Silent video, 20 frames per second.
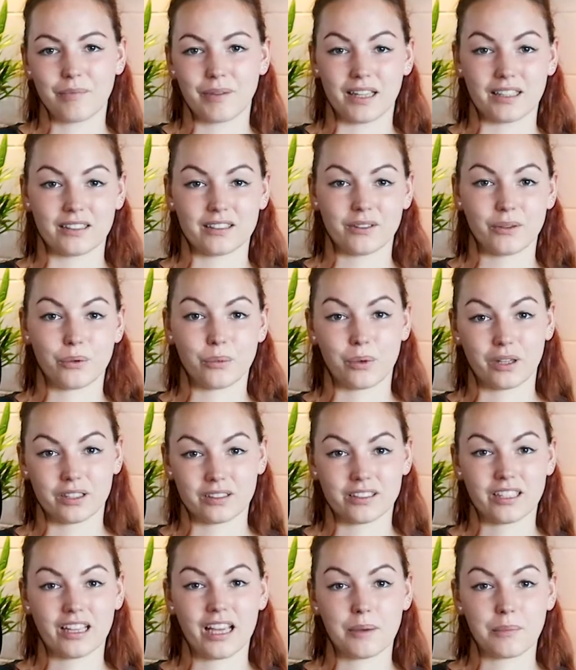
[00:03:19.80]
But
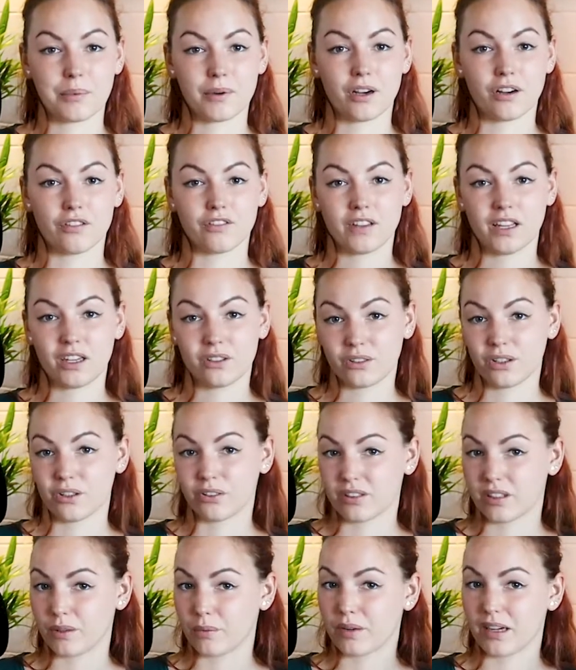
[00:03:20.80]
what type of RO
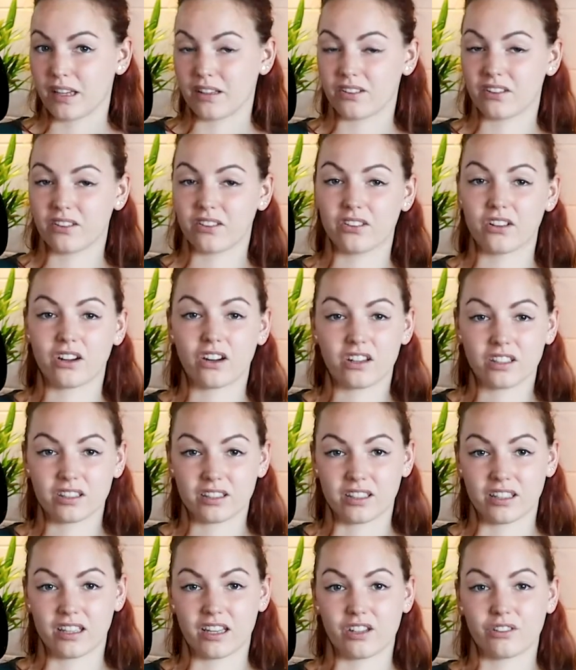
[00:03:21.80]
devices are
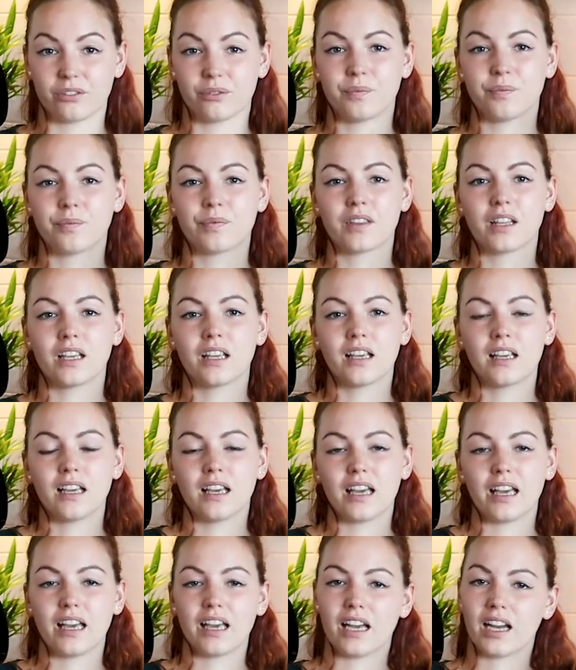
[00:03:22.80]
there?
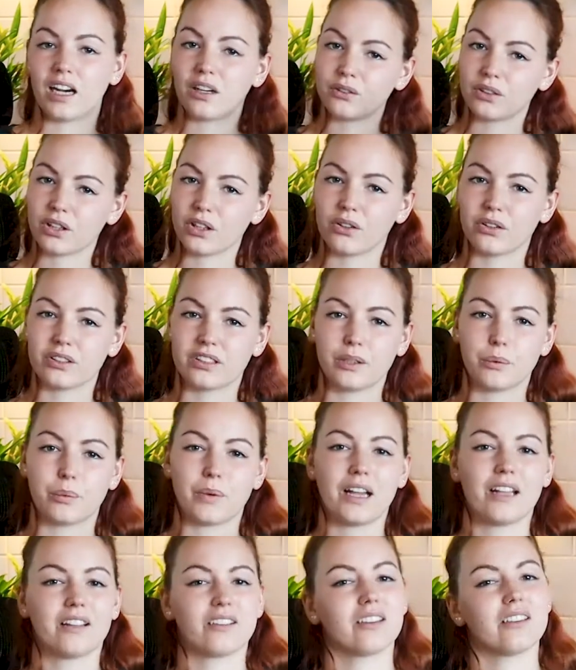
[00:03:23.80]
RO
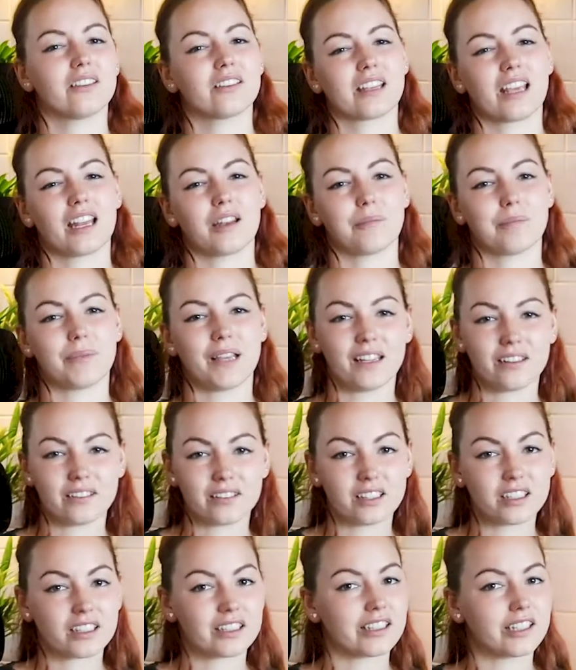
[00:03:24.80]
devices can
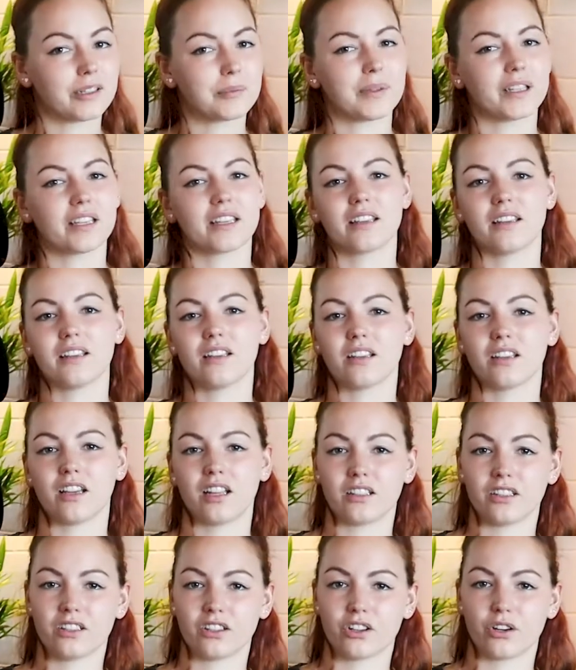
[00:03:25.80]
basically be
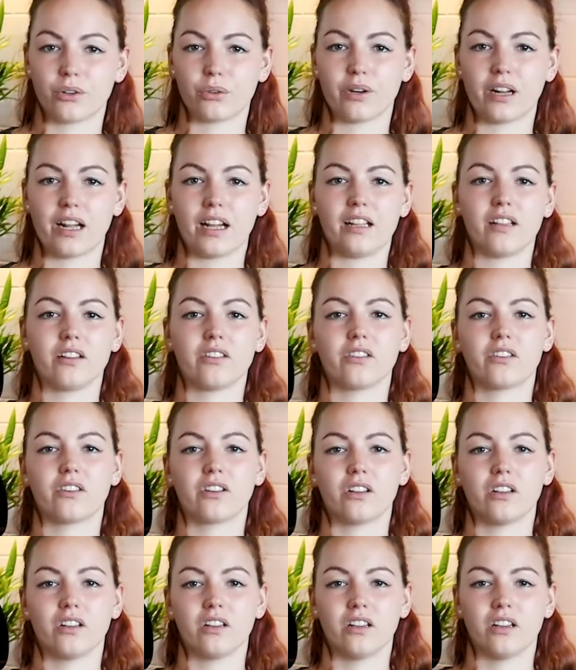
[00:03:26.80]
categorized
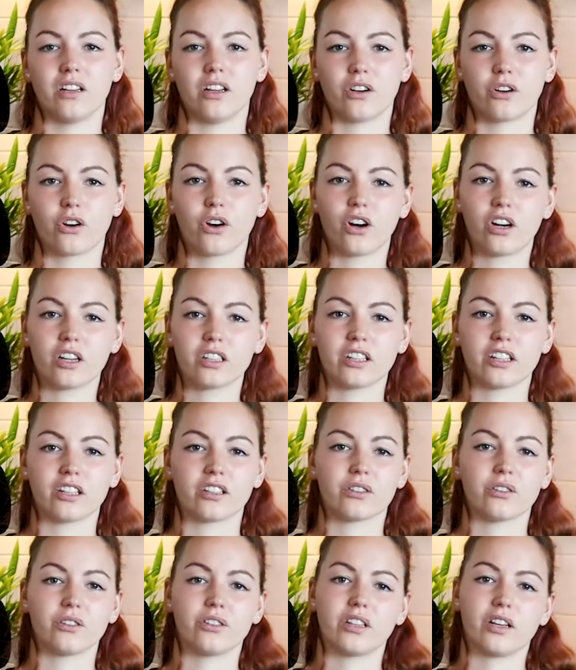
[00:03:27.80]

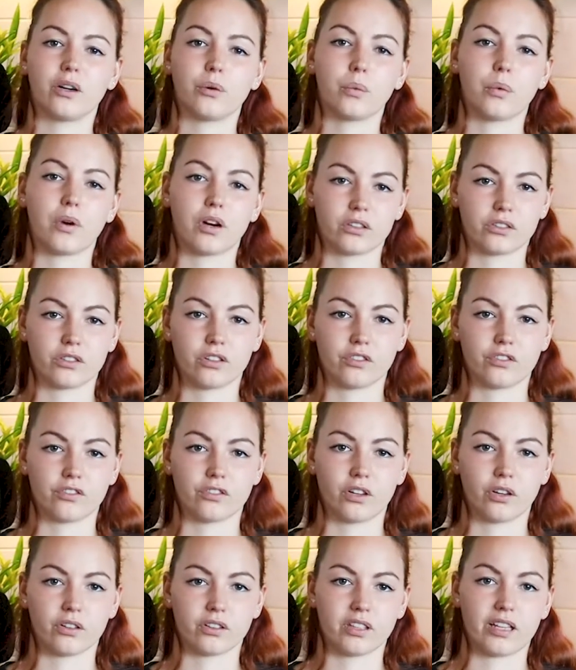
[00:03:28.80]
according to their water
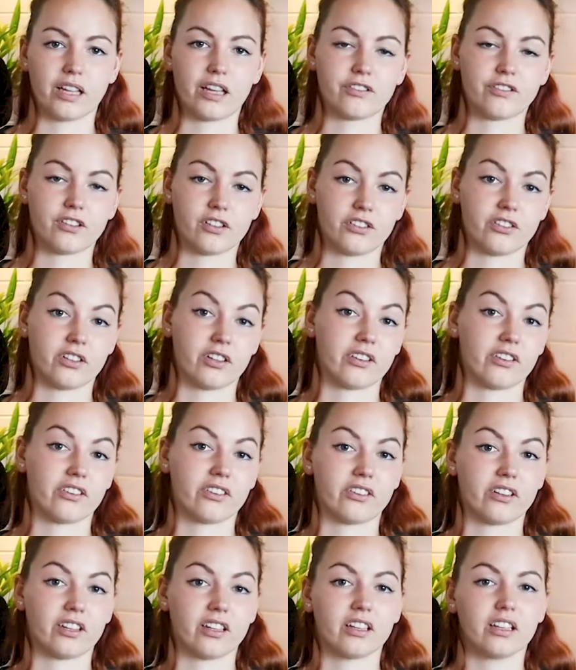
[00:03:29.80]
flow, the
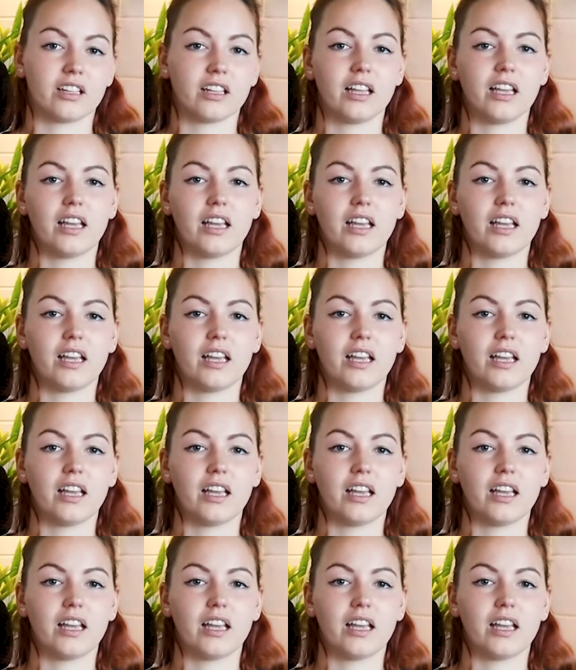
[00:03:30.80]
efficiency.